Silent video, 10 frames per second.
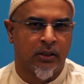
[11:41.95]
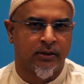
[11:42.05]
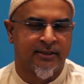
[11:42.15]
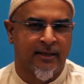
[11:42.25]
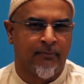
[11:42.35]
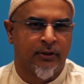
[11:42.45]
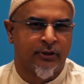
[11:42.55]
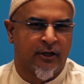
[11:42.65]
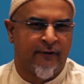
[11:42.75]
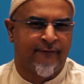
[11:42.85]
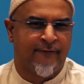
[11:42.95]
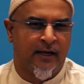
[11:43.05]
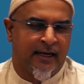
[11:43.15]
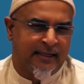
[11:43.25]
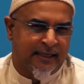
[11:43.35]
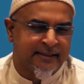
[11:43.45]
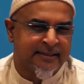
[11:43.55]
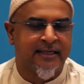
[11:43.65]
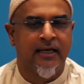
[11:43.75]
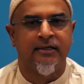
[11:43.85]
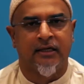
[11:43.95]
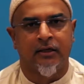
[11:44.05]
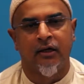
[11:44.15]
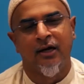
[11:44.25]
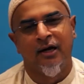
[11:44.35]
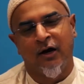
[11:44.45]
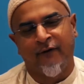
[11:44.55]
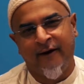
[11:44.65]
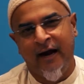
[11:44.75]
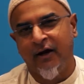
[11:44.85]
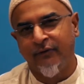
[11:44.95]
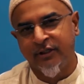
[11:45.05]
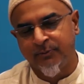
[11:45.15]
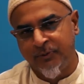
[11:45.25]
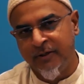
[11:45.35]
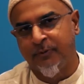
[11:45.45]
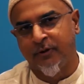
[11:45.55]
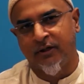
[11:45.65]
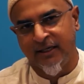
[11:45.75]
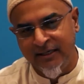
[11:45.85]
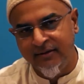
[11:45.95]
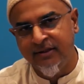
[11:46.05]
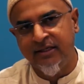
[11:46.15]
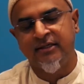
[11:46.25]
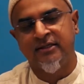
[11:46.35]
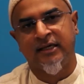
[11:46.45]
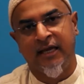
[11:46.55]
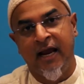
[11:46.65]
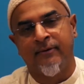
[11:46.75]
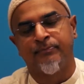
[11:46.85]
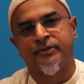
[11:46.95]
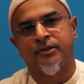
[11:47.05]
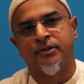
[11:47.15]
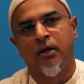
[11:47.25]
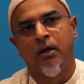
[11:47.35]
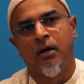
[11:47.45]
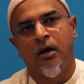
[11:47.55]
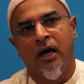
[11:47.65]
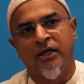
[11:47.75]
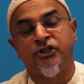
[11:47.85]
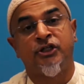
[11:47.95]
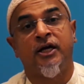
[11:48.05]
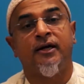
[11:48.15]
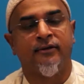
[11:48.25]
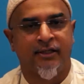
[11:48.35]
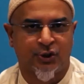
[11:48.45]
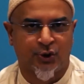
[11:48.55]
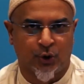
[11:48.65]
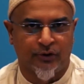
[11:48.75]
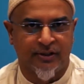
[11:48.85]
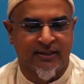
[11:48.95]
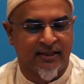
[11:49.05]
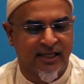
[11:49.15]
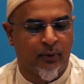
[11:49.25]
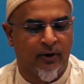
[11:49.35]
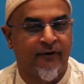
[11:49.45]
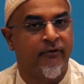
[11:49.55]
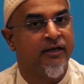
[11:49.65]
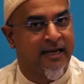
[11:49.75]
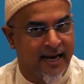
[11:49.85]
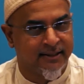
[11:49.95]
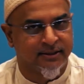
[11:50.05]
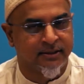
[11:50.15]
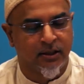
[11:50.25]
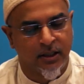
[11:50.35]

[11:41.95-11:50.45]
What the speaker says: semblance of an understanding of how these people in these camps shared their stories, that they were very candid,